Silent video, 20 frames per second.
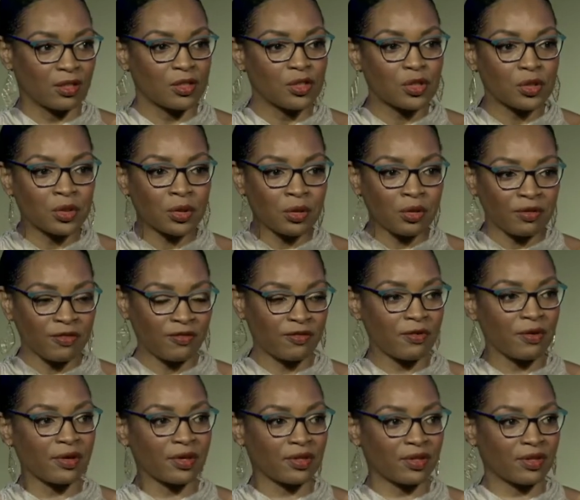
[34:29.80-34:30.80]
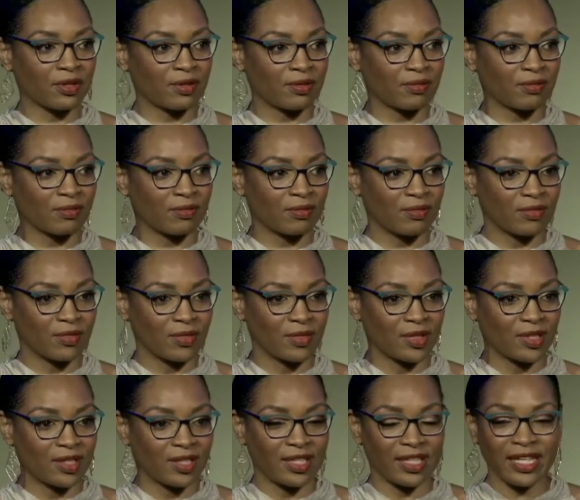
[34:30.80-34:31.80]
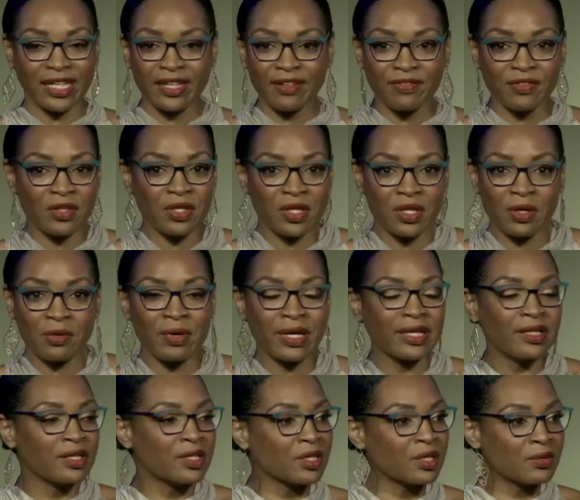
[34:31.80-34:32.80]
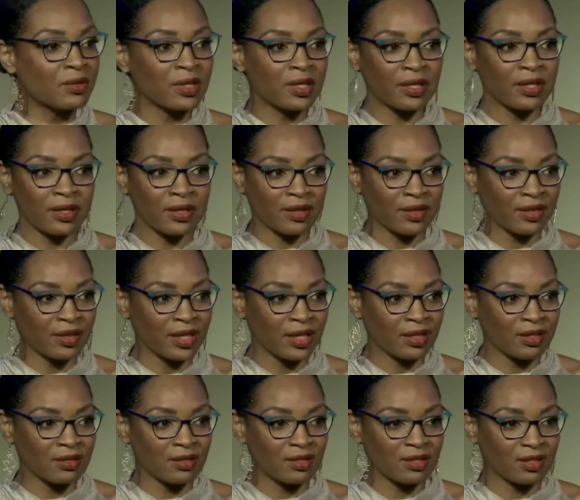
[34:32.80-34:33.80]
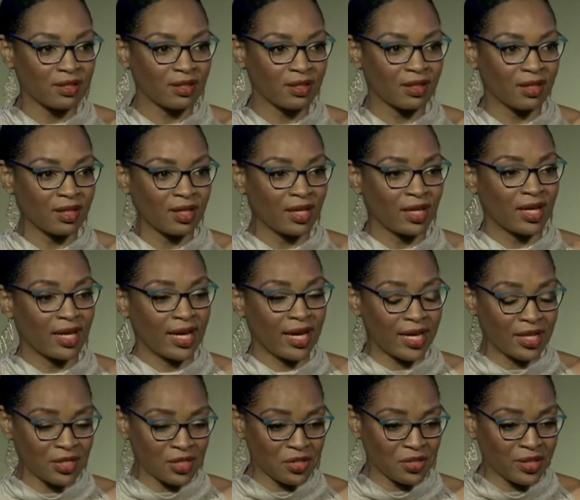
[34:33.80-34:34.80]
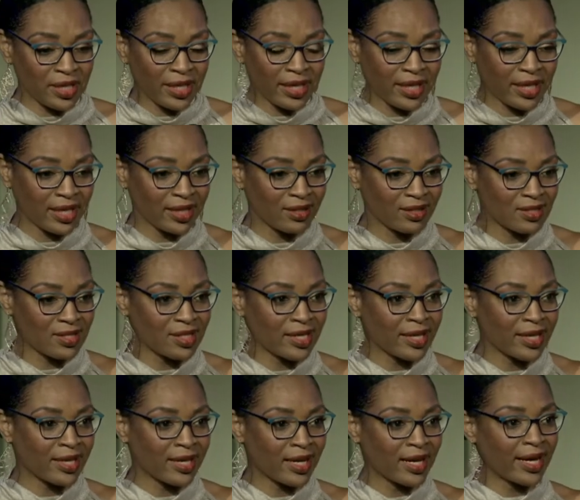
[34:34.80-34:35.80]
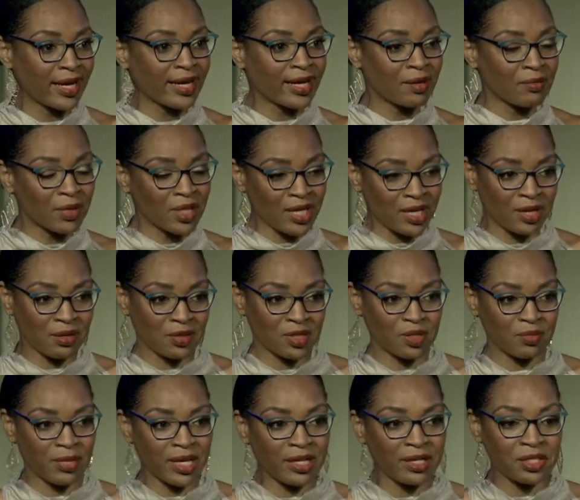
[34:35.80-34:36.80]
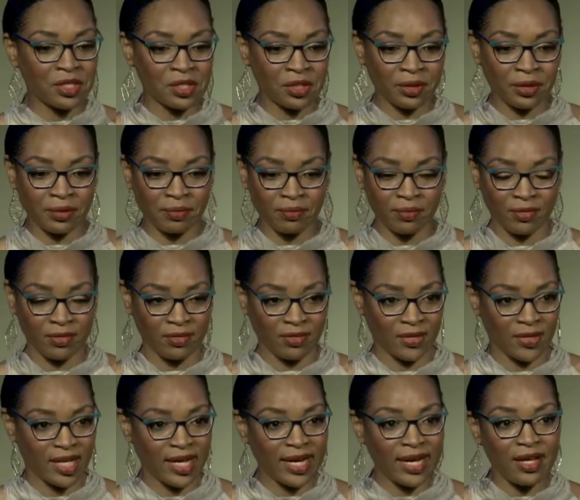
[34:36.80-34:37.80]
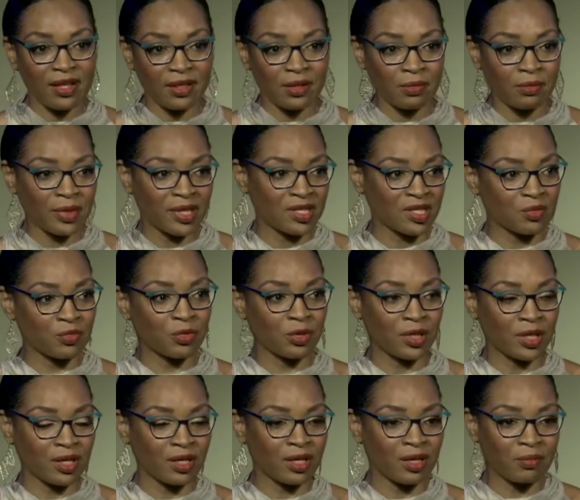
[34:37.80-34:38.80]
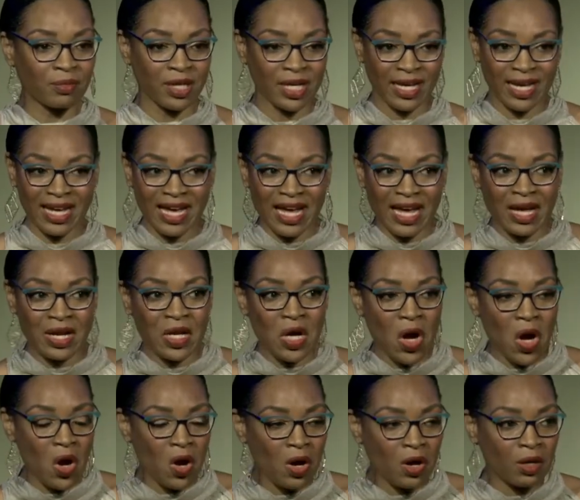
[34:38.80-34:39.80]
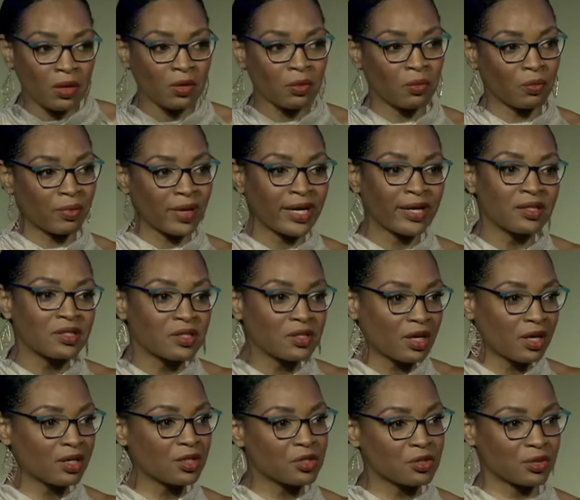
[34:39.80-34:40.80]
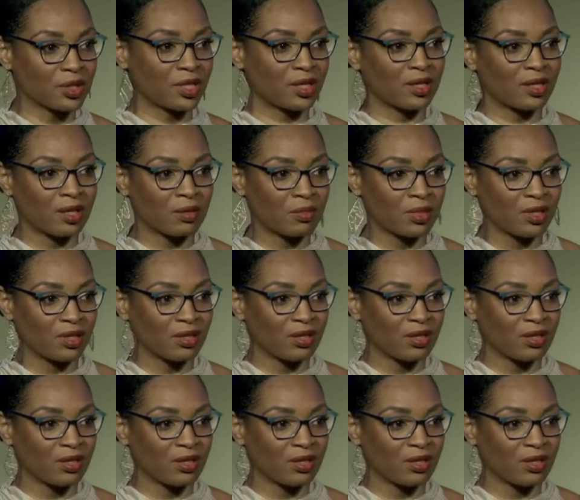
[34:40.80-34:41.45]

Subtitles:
to go forth, even though I didn't know a lot of things. And today I can say I am the house manager at the Westmore Club, an all-white country club.